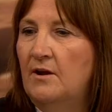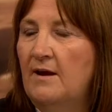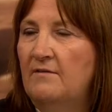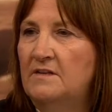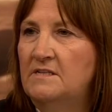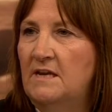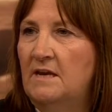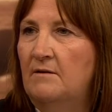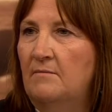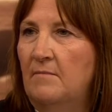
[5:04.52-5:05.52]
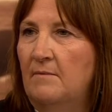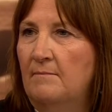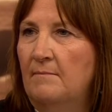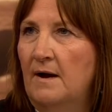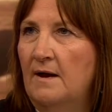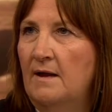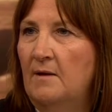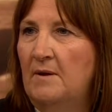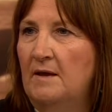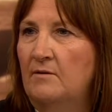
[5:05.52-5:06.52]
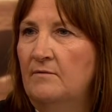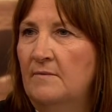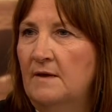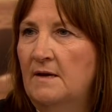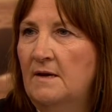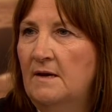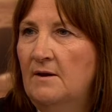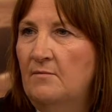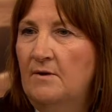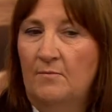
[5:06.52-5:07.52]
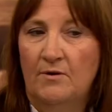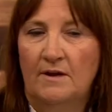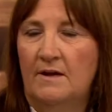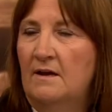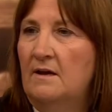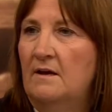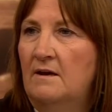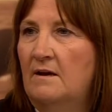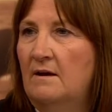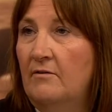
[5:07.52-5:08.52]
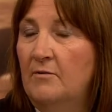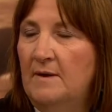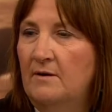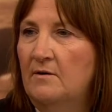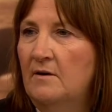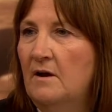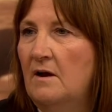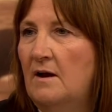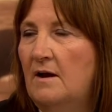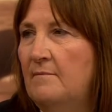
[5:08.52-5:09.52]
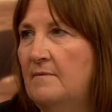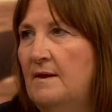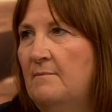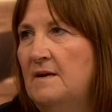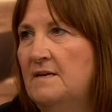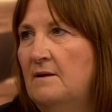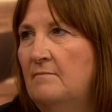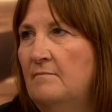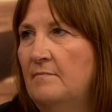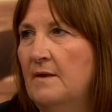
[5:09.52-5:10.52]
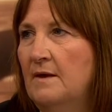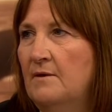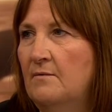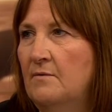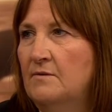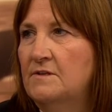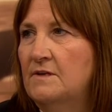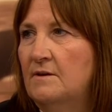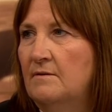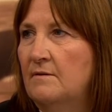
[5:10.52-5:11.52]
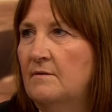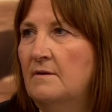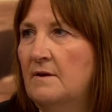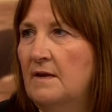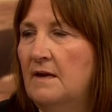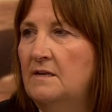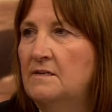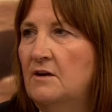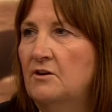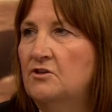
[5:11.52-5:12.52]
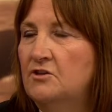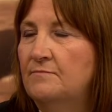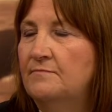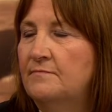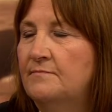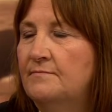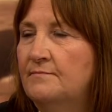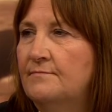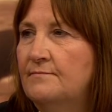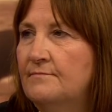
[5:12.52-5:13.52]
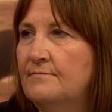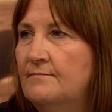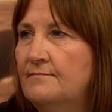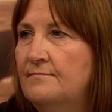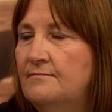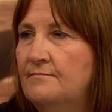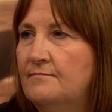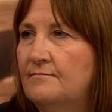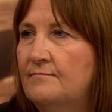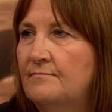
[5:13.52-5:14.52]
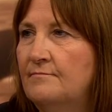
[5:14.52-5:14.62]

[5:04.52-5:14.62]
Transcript: know, having seen my appeal with Brooke, mm. our appeal, um, that made him want to get in touch. How did that